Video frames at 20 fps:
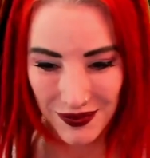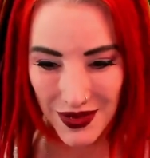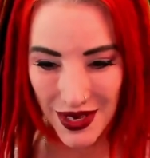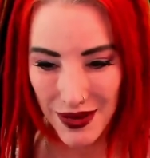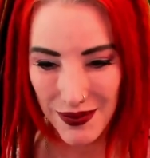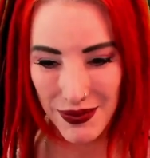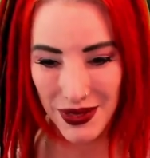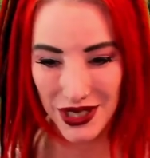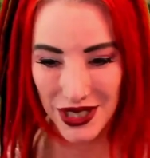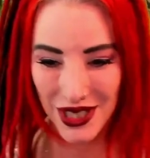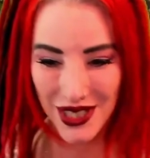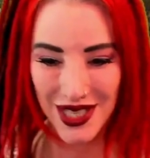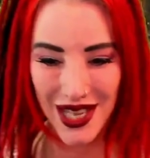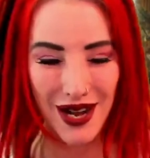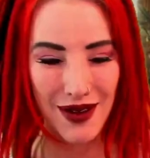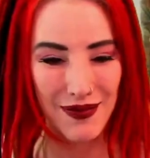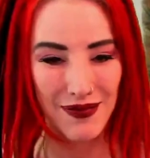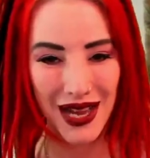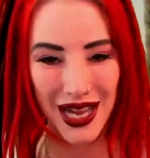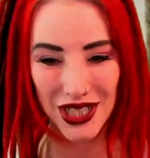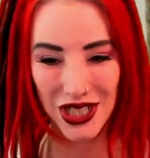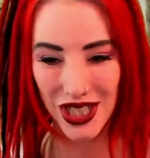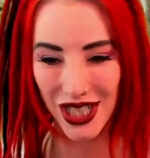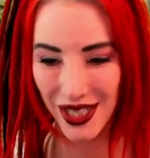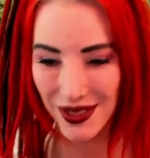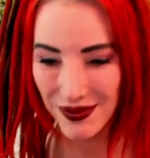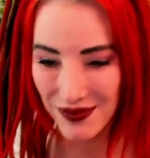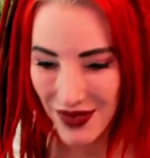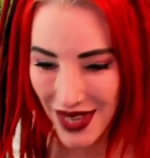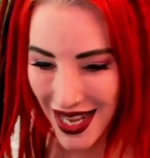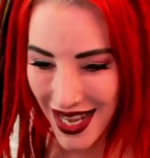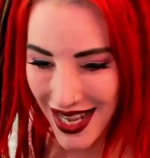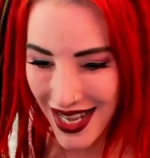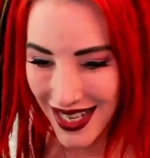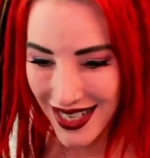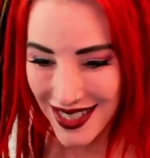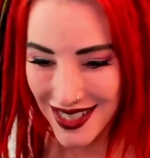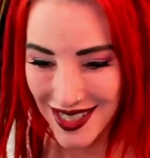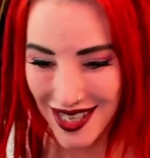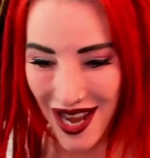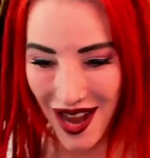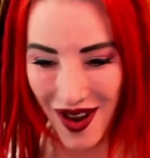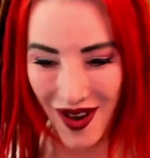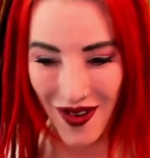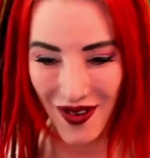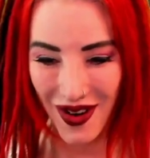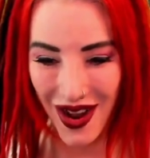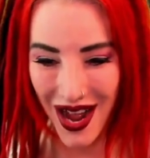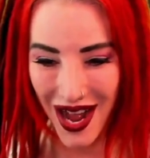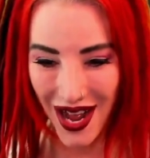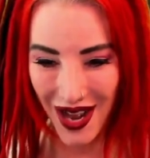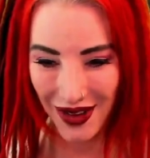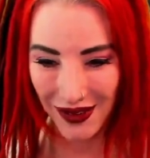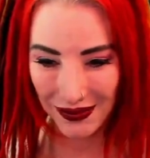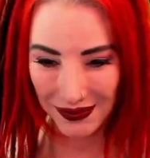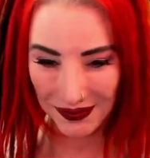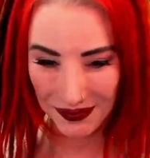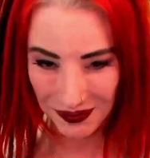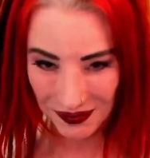vicious on a budget. So I